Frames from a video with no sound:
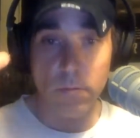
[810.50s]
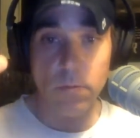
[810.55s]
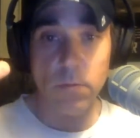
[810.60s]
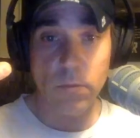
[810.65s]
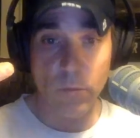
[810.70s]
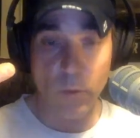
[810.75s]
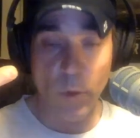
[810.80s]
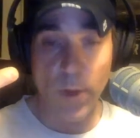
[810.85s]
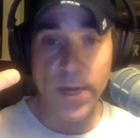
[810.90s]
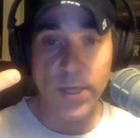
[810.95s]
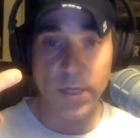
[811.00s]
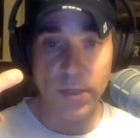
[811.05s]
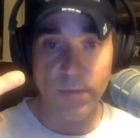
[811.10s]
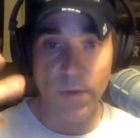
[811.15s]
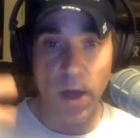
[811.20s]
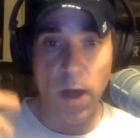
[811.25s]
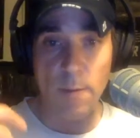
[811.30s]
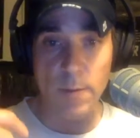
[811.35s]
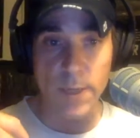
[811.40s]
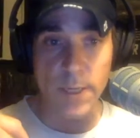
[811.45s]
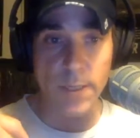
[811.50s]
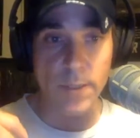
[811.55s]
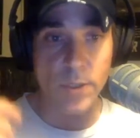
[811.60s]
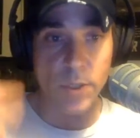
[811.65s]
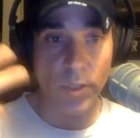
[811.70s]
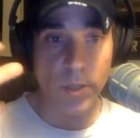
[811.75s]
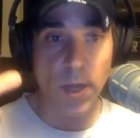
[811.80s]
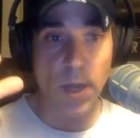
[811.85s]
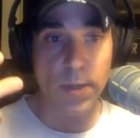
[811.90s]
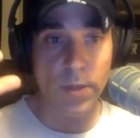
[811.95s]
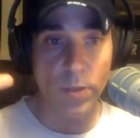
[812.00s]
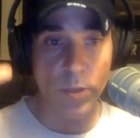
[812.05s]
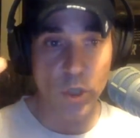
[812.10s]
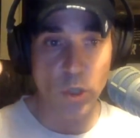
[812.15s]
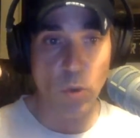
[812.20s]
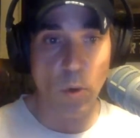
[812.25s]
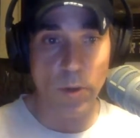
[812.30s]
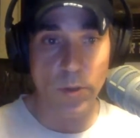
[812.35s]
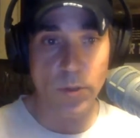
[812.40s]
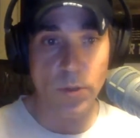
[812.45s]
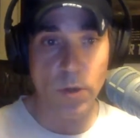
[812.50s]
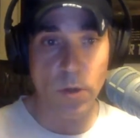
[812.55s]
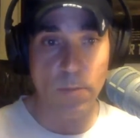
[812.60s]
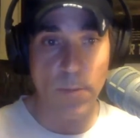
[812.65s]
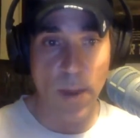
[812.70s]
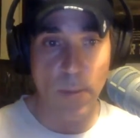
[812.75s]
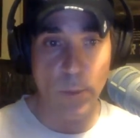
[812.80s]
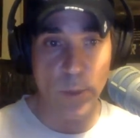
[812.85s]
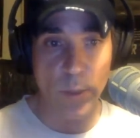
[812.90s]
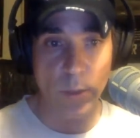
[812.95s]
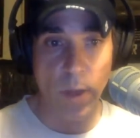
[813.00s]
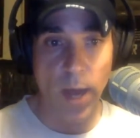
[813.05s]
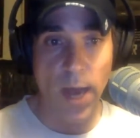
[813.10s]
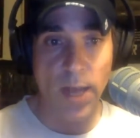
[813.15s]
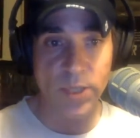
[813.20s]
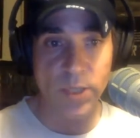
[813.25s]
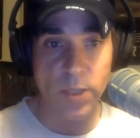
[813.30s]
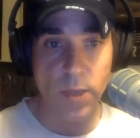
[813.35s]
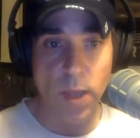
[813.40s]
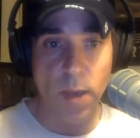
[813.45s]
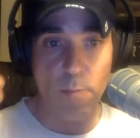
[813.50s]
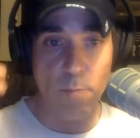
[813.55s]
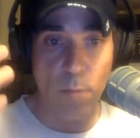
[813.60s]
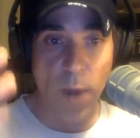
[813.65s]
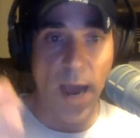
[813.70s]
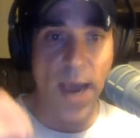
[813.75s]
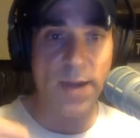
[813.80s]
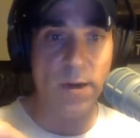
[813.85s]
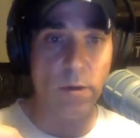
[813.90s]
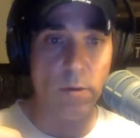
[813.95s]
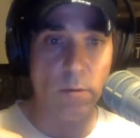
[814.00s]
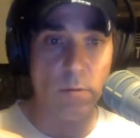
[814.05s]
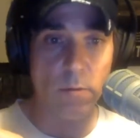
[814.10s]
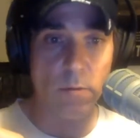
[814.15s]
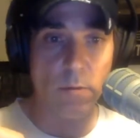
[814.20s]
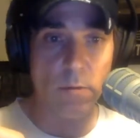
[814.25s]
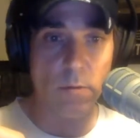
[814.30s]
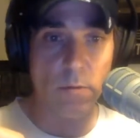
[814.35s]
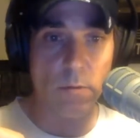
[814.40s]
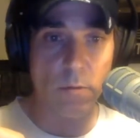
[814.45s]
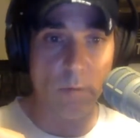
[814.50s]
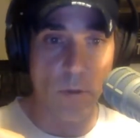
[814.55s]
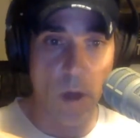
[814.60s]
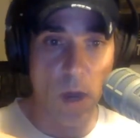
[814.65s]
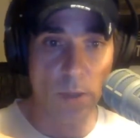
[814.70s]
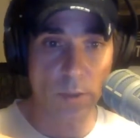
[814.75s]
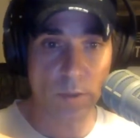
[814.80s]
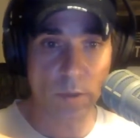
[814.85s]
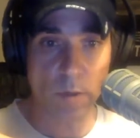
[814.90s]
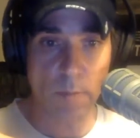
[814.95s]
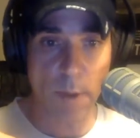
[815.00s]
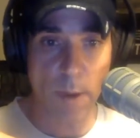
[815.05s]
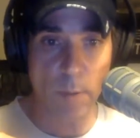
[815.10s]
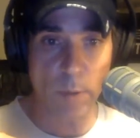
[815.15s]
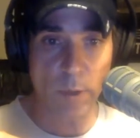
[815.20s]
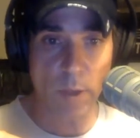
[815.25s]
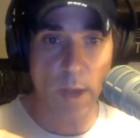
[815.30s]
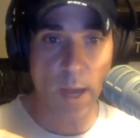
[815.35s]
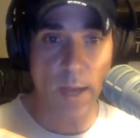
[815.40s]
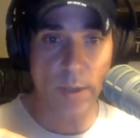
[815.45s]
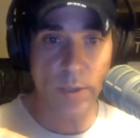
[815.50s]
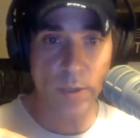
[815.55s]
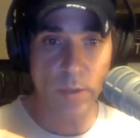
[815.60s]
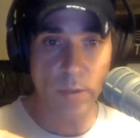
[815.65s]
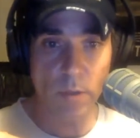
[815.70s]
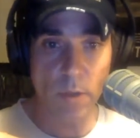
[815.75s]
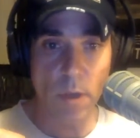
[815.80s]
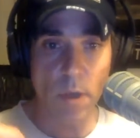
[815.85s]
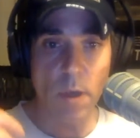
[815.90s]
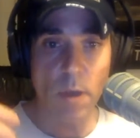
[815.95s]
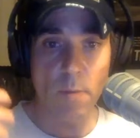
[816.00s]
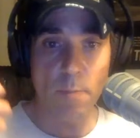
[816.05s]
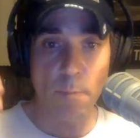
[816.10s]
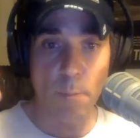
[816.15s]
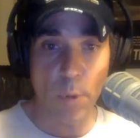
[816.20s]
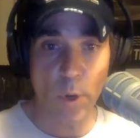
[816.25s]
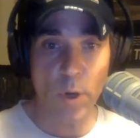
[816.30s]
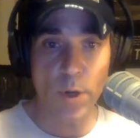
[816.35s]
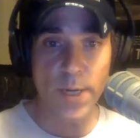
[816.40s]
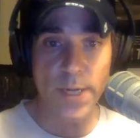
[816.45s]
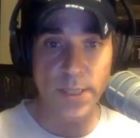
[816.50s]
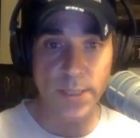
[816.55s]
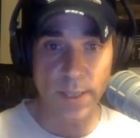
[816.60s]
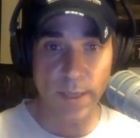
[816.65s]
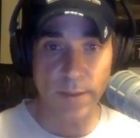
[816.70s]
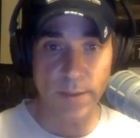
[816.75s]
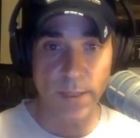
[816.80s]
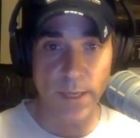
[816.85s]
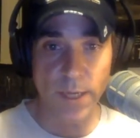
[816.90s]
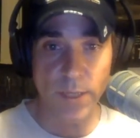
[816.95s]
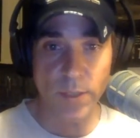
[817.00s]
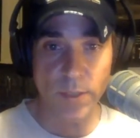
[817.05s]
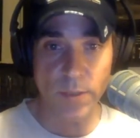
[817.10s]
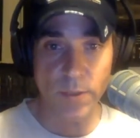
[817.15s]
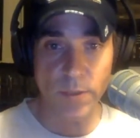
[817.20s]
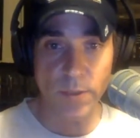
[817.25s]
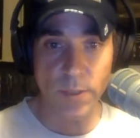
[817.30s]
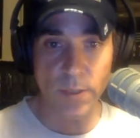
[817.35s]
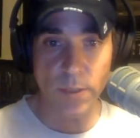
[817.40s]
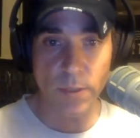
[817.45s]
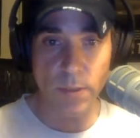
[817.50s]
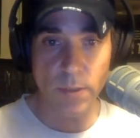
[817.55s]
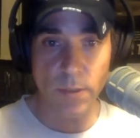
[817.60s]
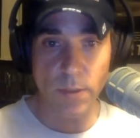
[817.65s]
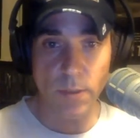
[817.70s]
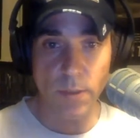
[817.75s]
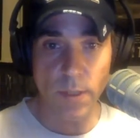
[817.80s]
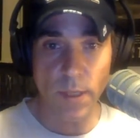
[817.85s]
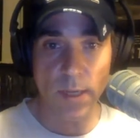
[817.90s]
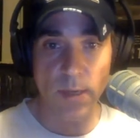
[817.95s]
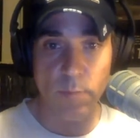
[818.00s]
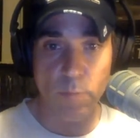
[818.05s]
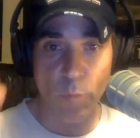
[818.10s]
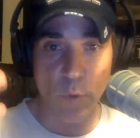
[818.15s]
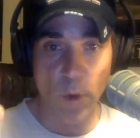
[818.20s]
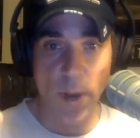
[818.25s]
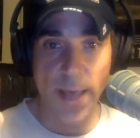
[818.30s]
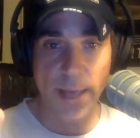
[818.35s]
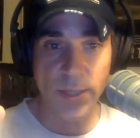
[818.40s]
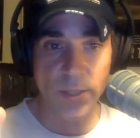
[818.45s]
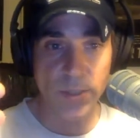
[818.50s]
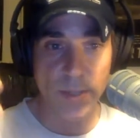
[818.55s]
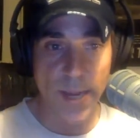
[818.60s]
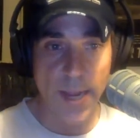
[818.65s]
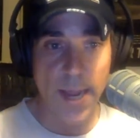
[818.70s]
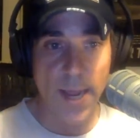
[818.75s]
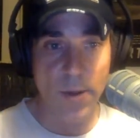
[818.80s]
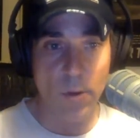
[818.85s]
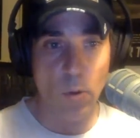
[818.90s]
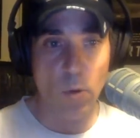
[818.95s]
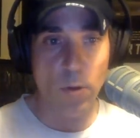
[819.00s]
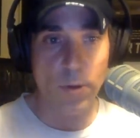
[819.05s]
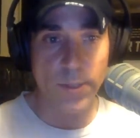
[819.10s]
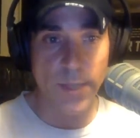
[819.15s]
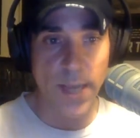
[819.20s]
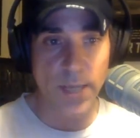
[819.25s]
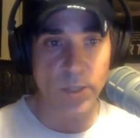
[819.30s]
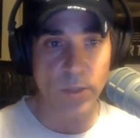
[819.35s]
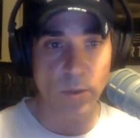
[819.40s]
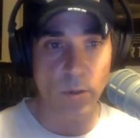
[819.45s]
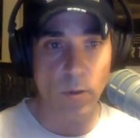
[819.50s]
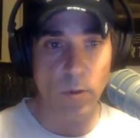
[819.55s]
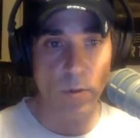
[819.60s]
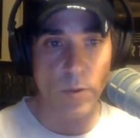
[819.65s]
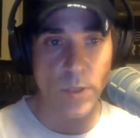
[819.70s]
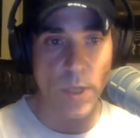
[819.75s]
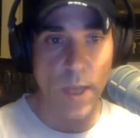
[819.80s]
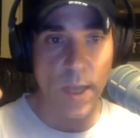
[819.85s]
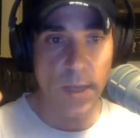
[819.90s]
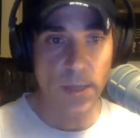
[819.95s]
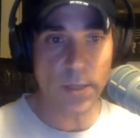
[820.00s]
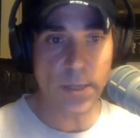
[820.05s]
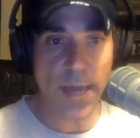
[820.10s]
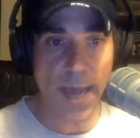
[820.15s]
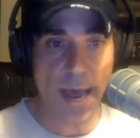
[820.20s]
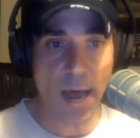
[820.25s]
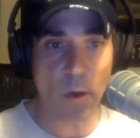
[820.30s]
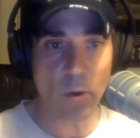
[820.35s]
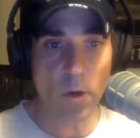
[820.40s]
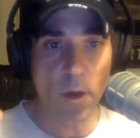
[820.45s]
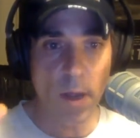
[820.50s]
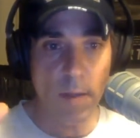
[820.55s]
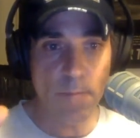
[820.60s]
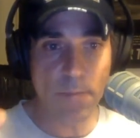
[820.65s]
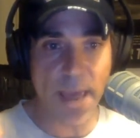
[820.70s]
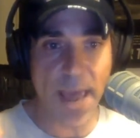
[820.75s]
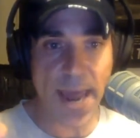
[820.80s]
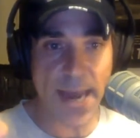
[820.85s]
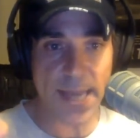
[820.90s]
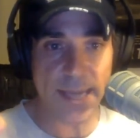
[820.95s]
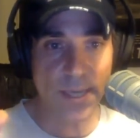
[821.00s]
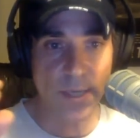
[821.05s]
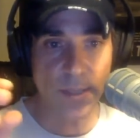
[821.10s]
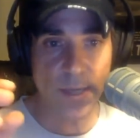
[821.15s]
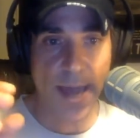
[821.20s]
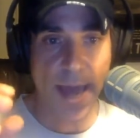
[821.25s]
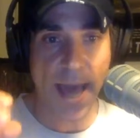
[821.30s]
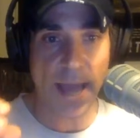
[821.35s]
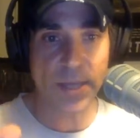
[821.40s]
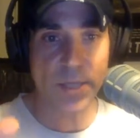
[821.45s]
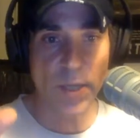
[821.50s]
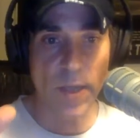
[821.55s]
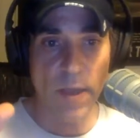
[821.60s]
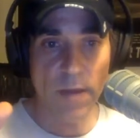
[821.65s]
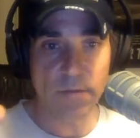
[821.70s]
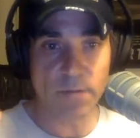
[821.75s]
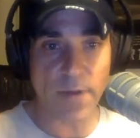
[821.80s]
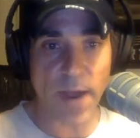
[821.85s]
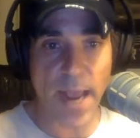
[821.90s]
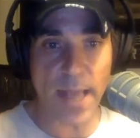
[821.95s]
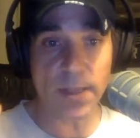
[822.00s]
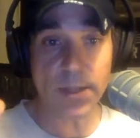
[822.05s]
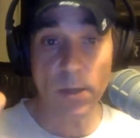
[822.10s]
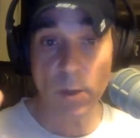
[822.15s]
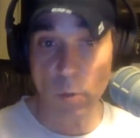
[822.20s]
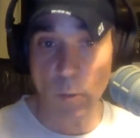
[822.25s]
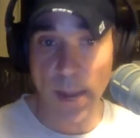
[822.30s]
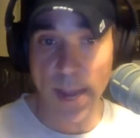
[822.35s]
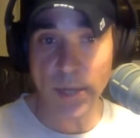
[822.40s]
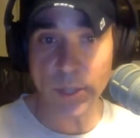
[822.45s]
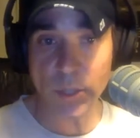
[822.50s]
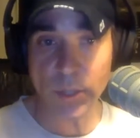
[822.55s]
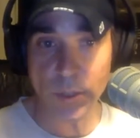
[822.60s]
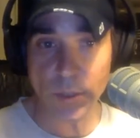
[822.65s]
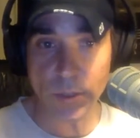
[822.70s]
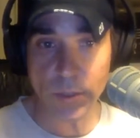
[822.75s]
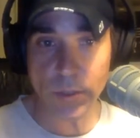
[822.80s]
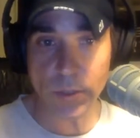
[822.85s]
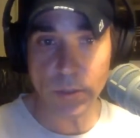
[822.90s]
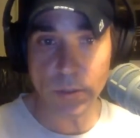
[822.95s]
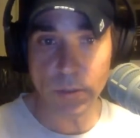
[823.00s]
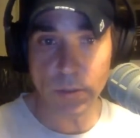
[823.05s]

crazy vomiting, sudden short term memory loss, minor long term memory loss, burning sensations in breasts and or testicles, gout, panic attacks, violent erections,